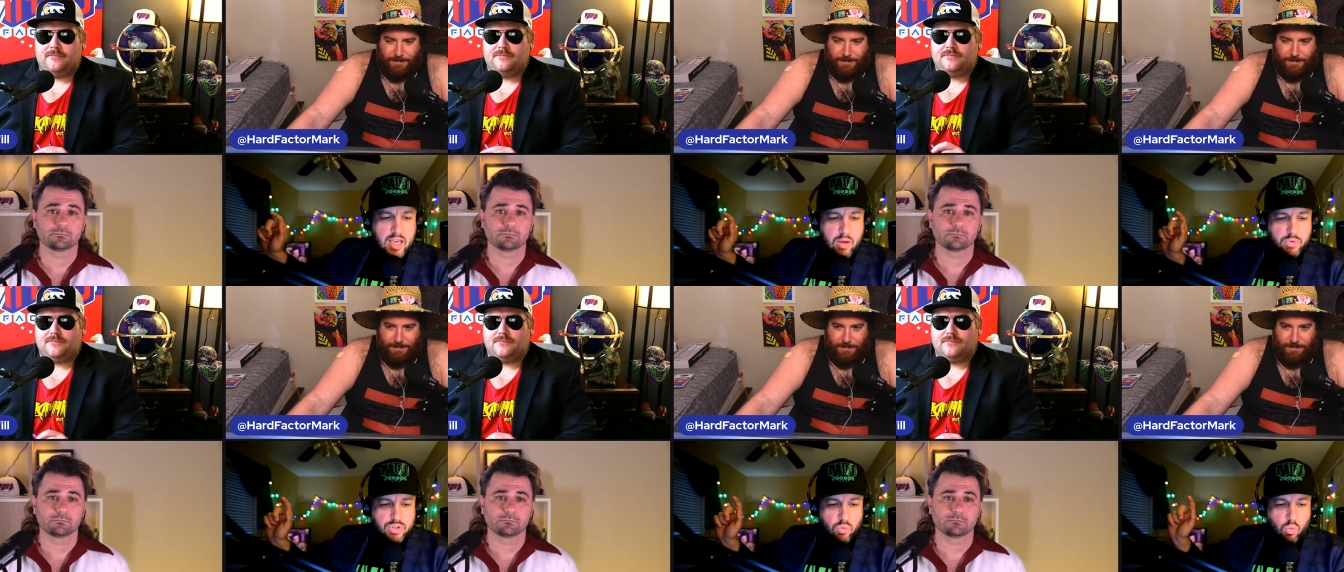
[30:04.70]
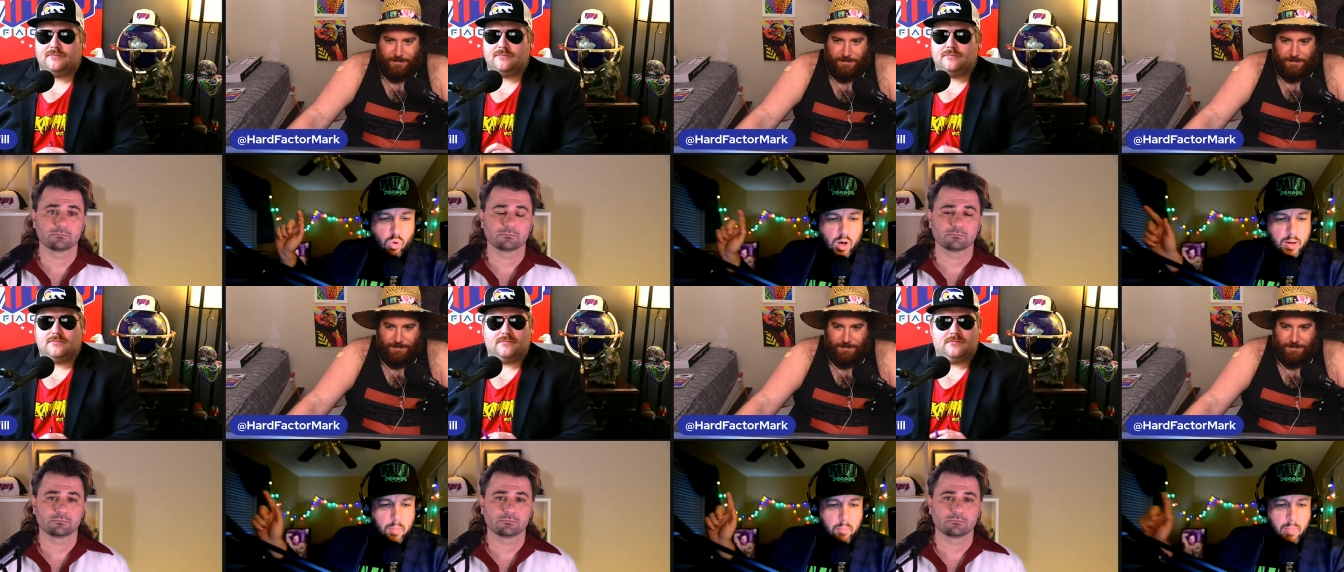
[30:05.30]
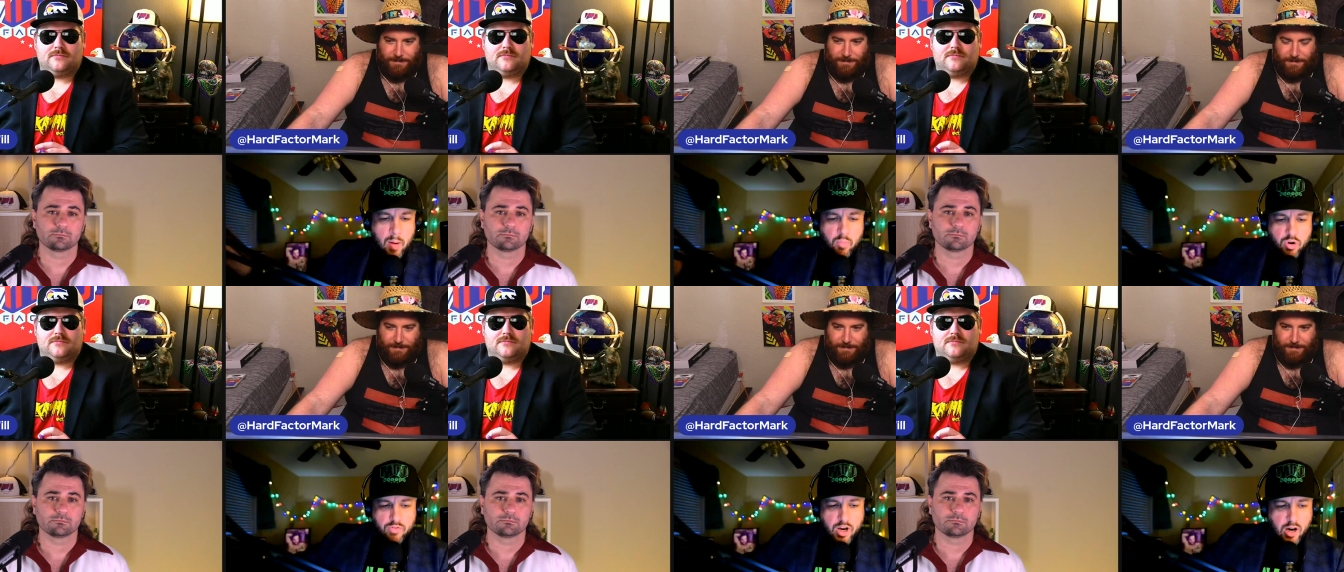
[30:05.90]
Speaker 1: he was the one
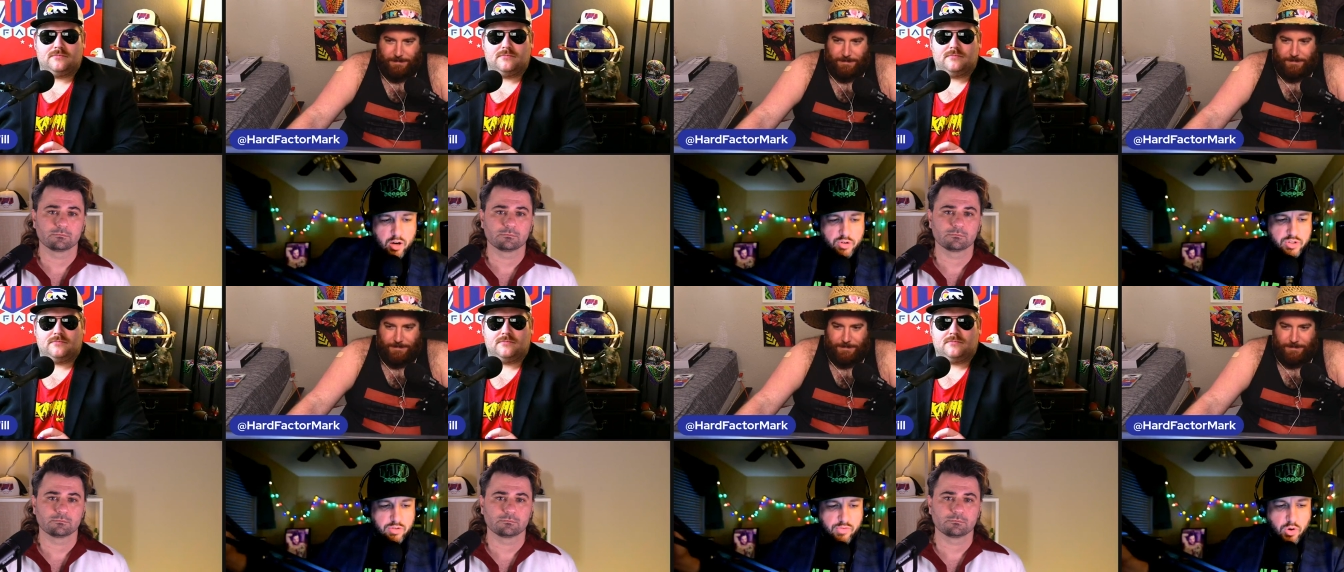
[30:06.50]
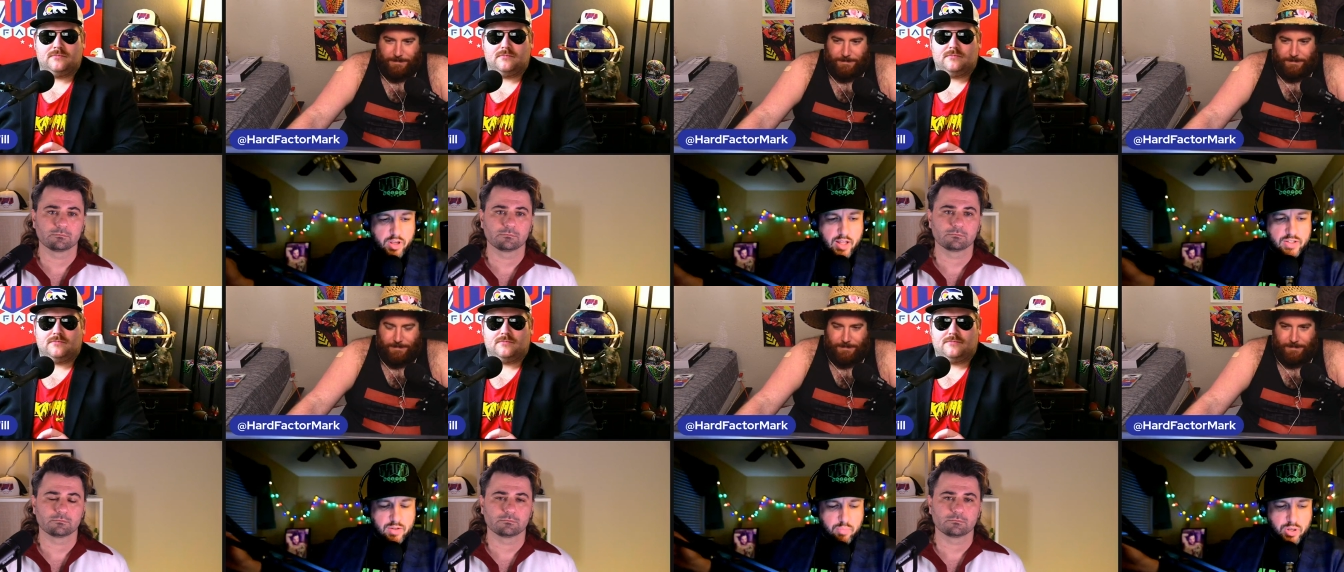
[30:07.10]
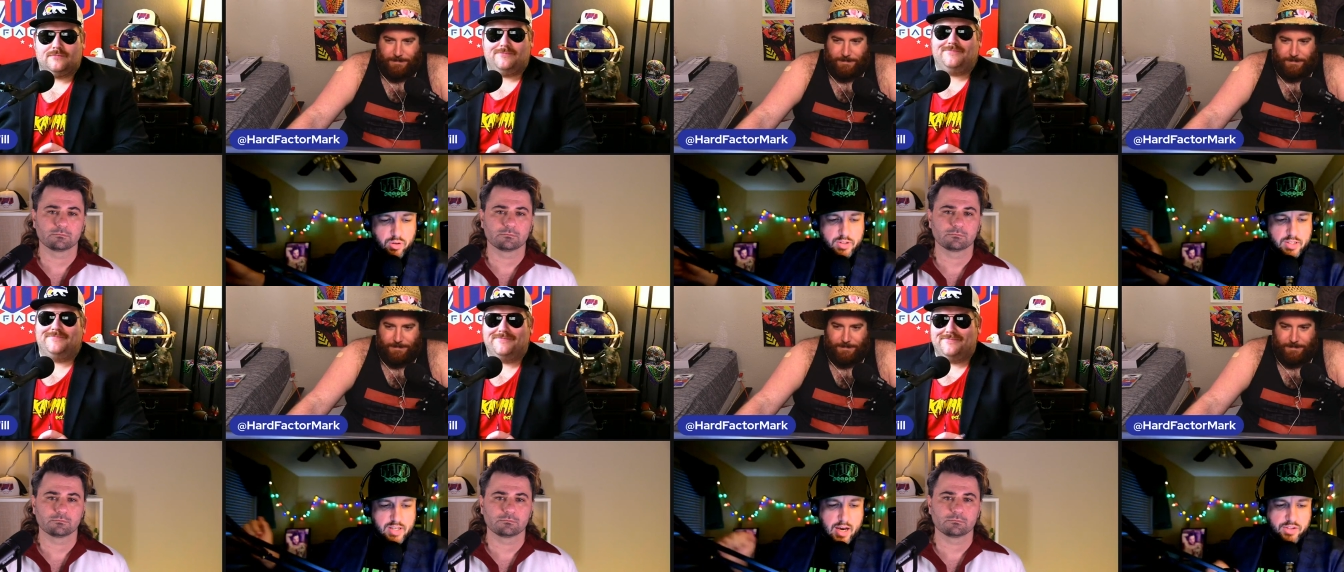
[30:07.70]
member of Congress to vote against the bill
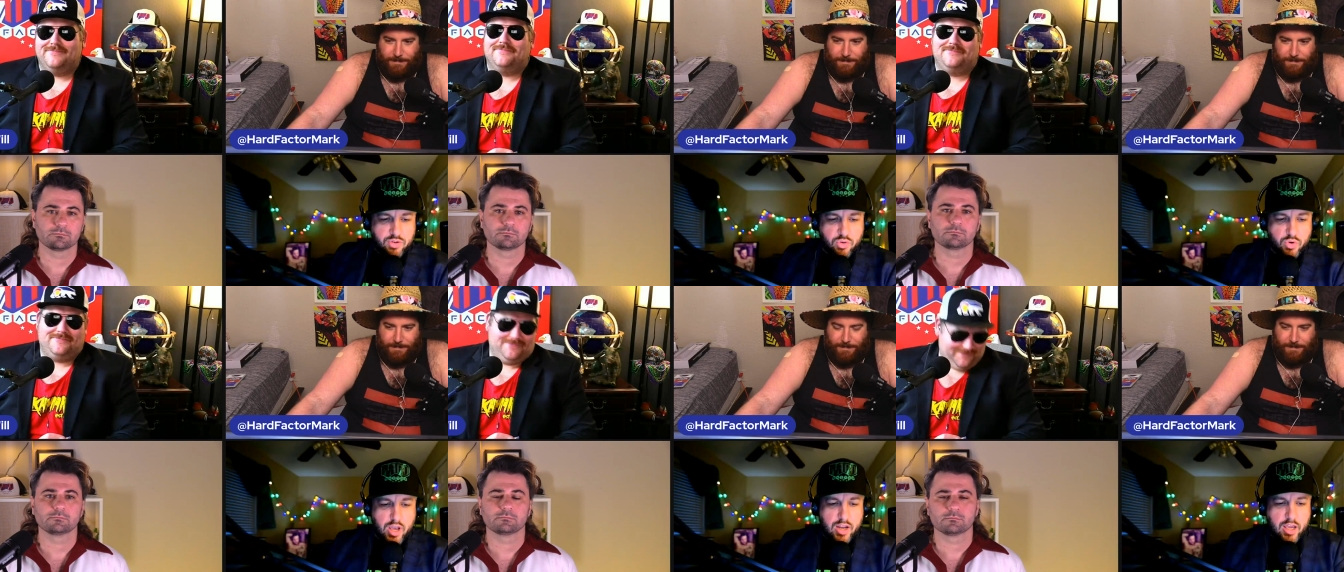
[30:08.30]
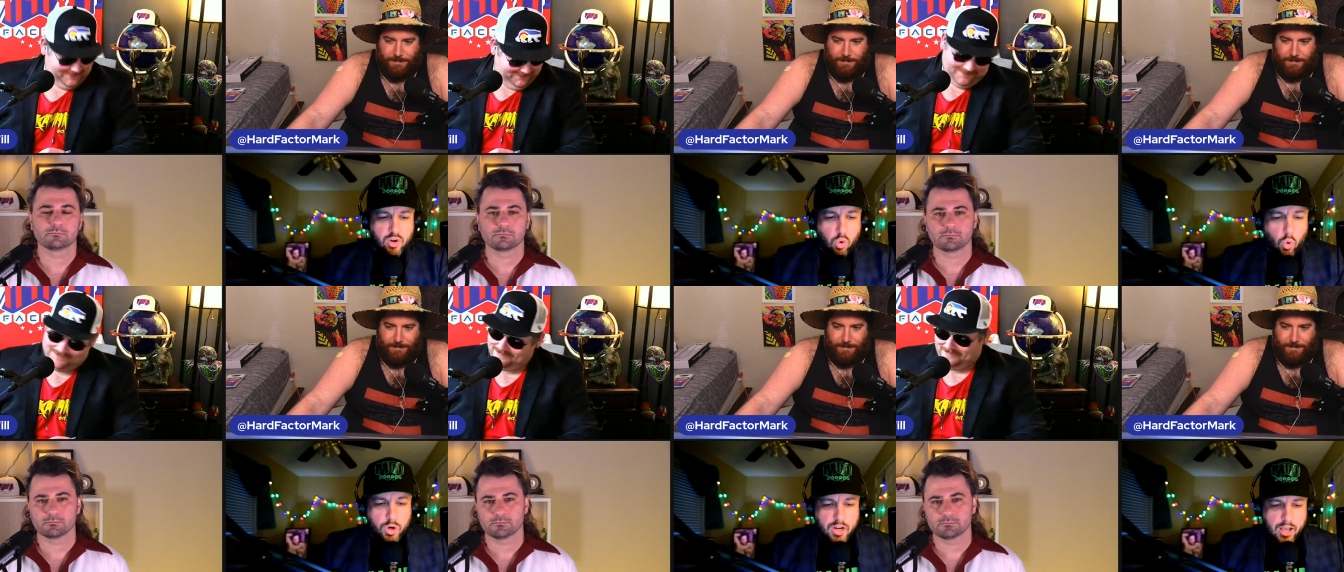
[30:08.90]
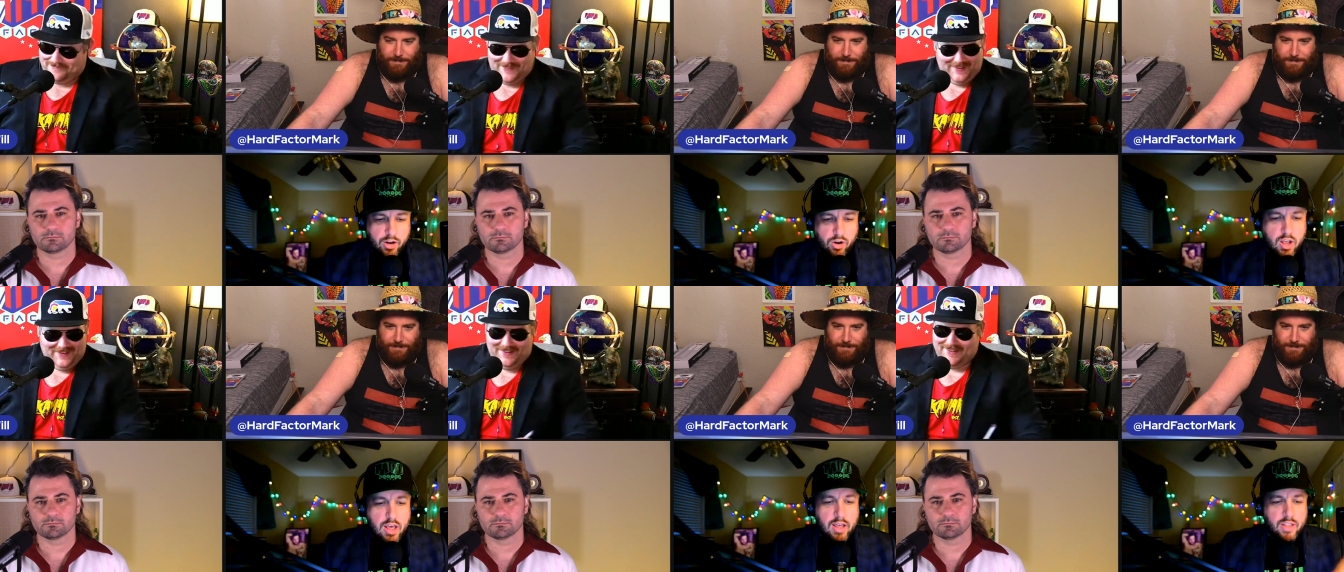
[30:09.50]
designed to create a coordinator
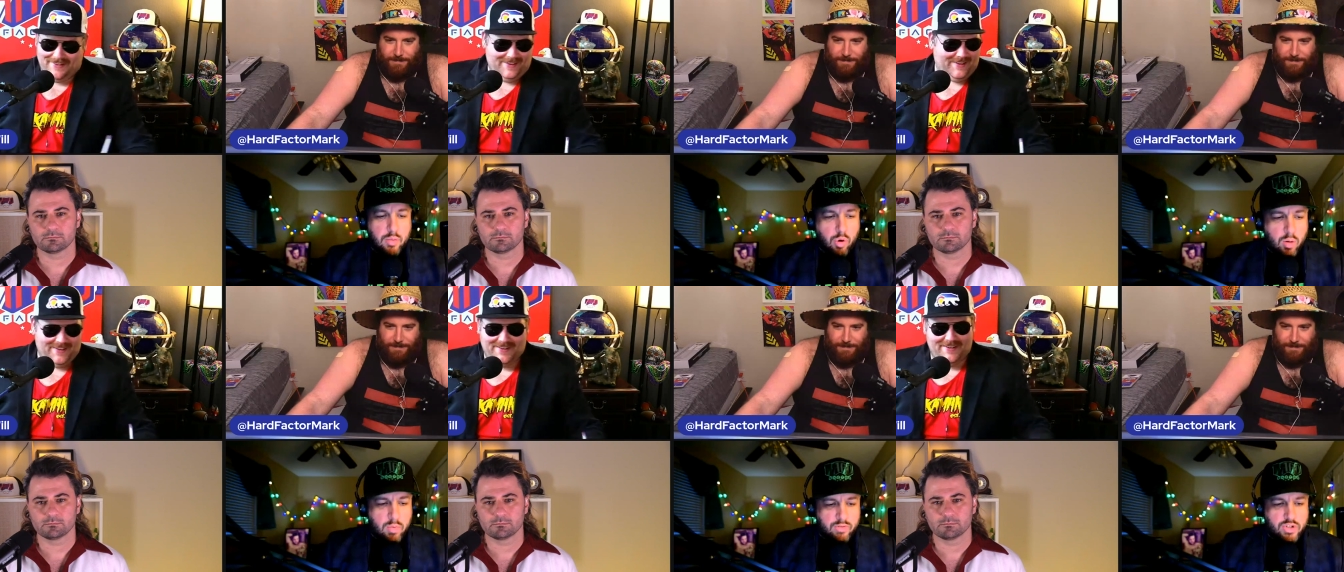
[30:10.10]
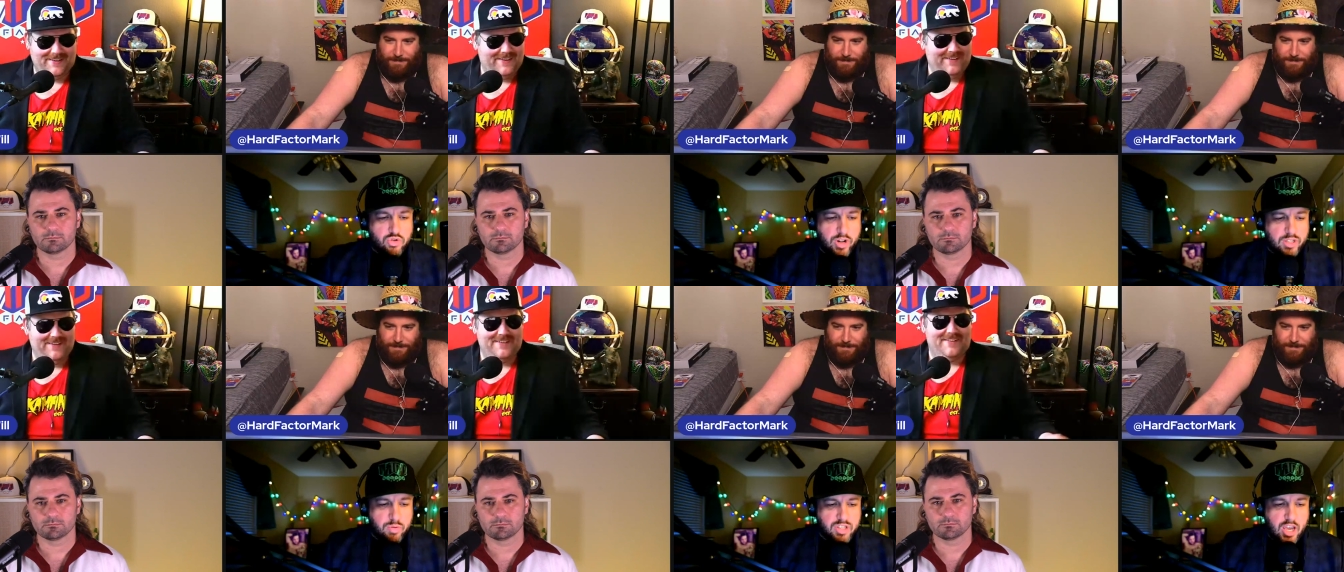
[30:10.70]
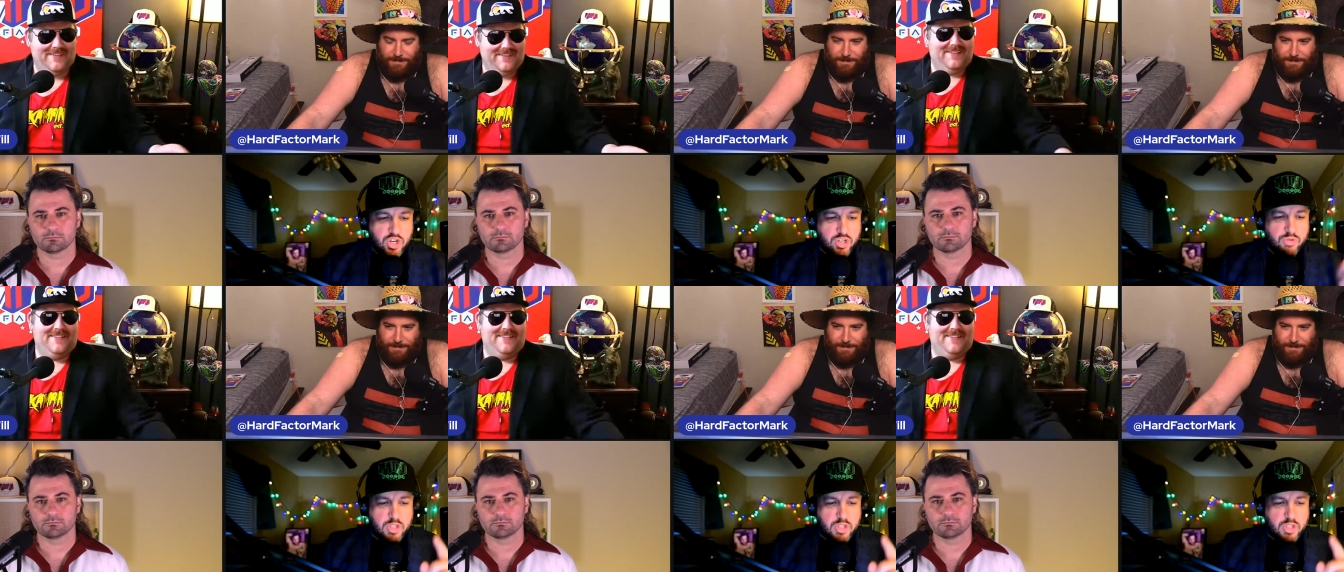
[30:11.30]
in the Department of Transportation